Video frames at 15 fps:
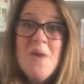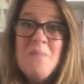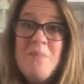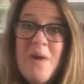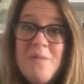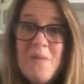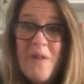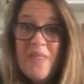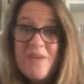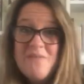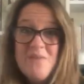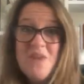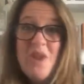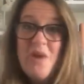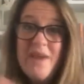But where they've,
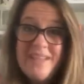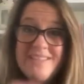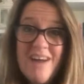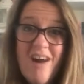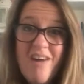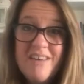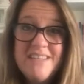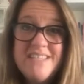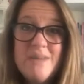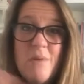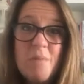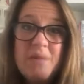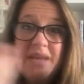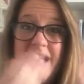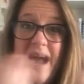it's hard, isn't it?
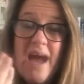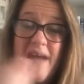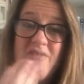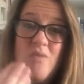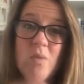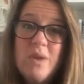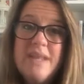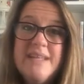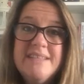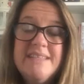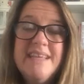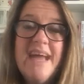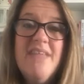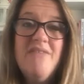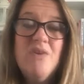When we get everyone in
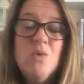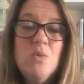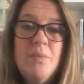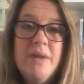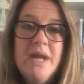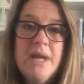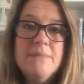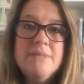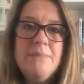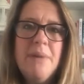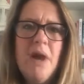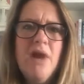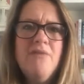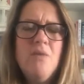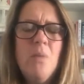together, it all becomes a bit
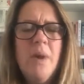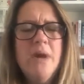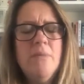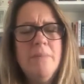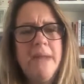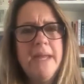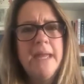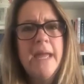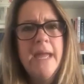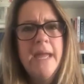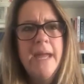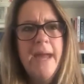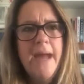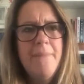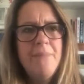overwhelming.
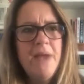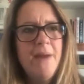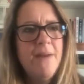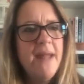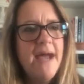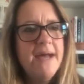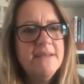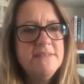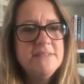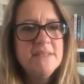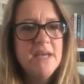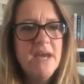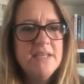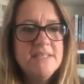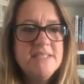And as
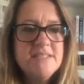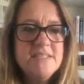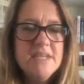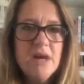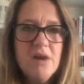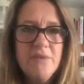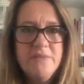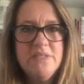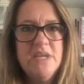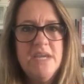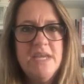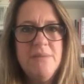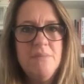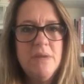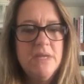a staff
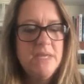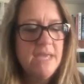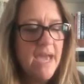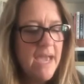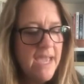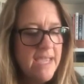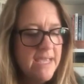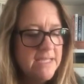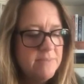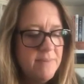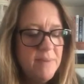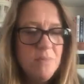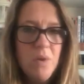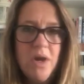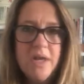team, Gay has
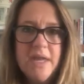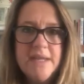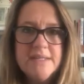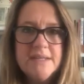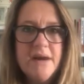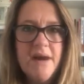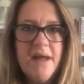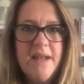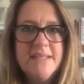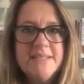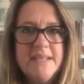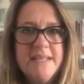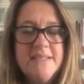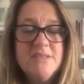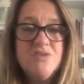been working
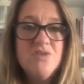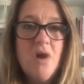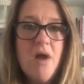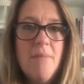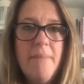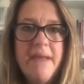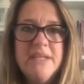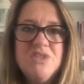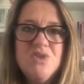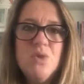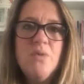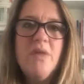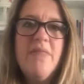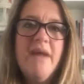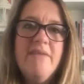tirelessly to try and make sure
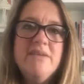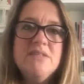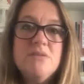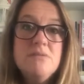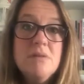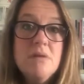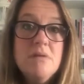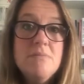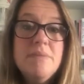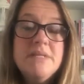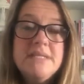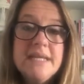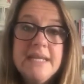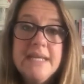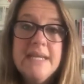that there is
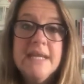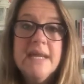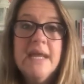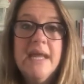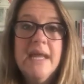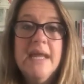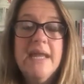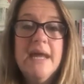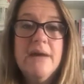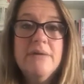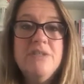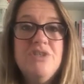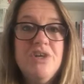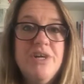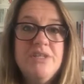nobody in our
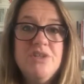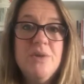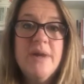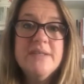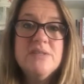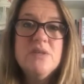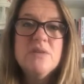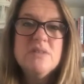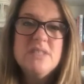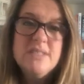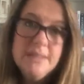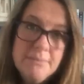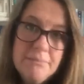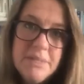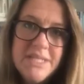church who hasn't got
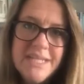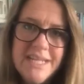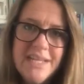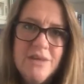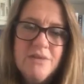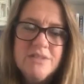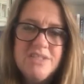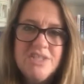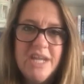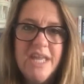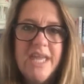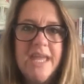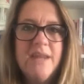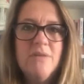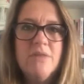somebody who's
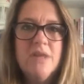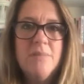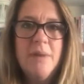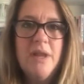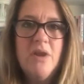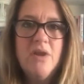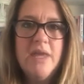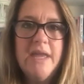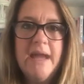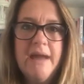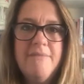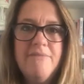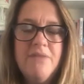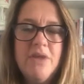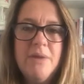checking in on them and looking
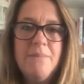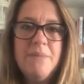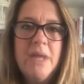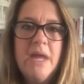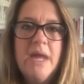out for them.